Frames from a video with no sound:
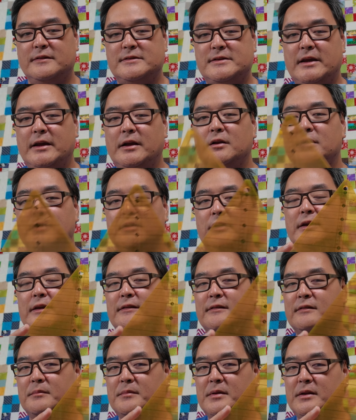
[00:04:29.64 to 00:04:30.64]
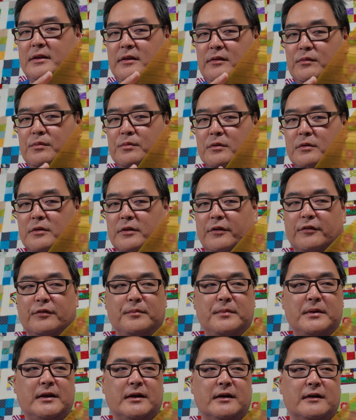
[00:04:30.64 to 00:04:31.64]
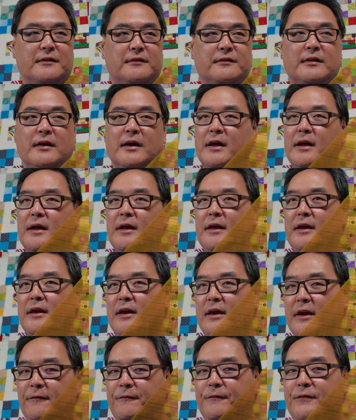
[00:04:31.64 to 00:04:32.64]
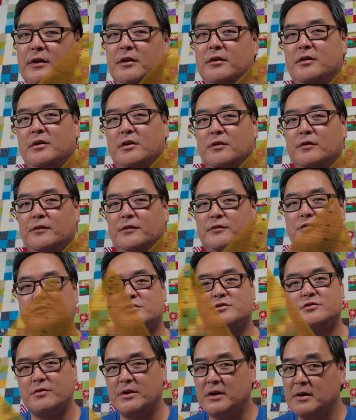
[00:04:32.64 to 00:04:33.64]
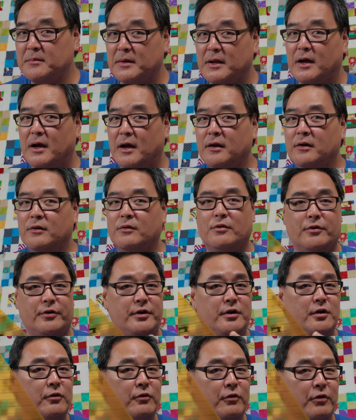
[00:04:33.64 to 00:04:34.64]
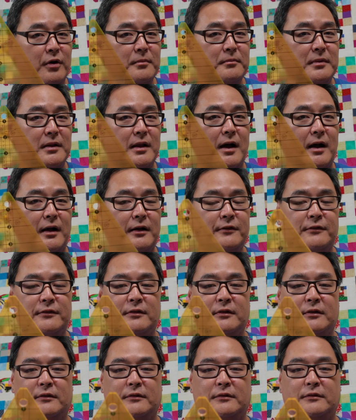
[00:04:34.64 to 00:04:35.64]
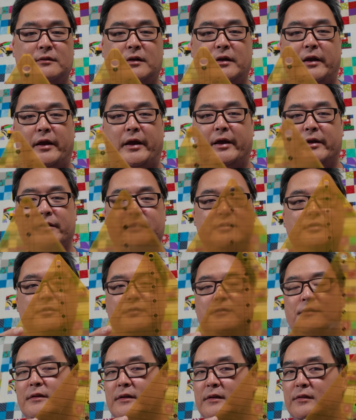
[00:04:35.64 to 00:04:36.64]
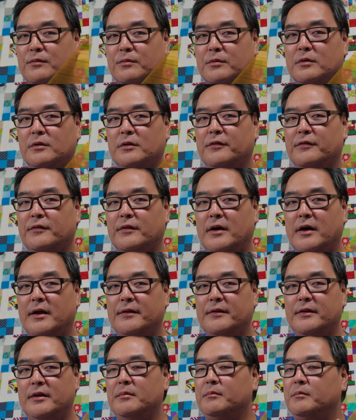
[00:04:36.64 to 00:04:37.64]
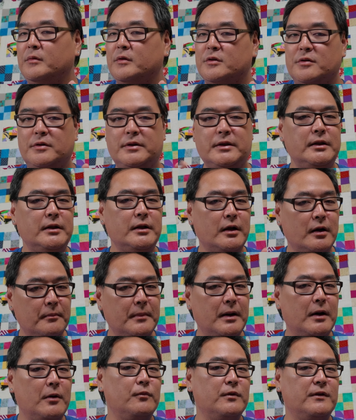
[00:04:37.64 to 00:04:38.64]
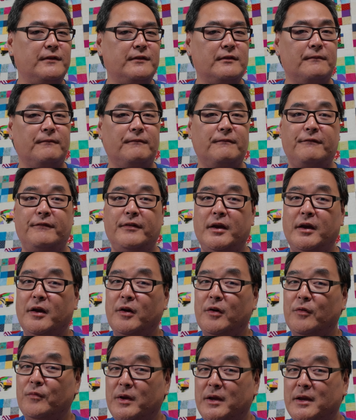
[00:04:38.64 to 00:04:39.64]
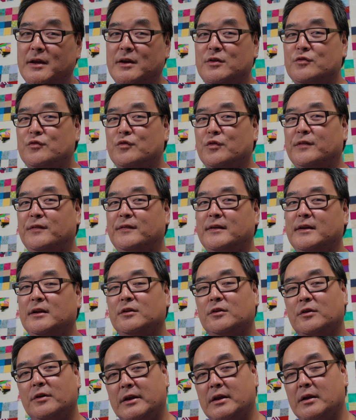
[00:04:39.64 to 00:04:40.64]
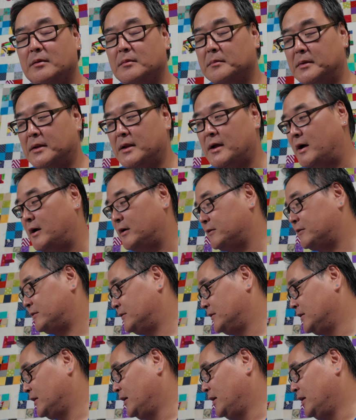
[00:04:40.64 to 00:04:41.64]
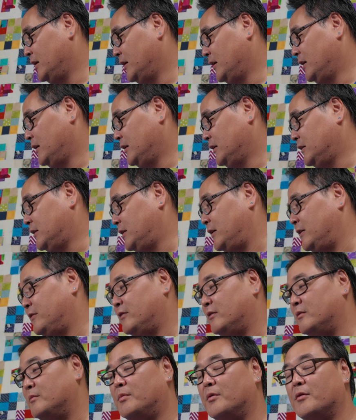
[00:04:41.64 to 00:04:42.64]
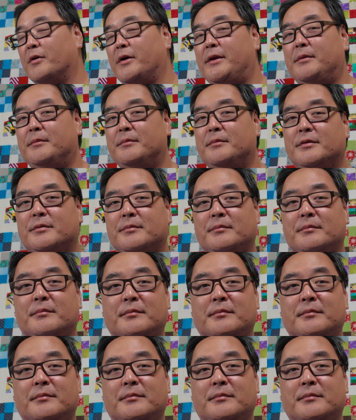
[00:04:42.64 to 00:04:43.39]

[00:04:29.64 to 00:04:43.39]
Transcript: take a look at some of these rulers, because if you use your string block or your crumb blocks and use these rulers on them, you can come up with some very interesting looking blocks. Case in point,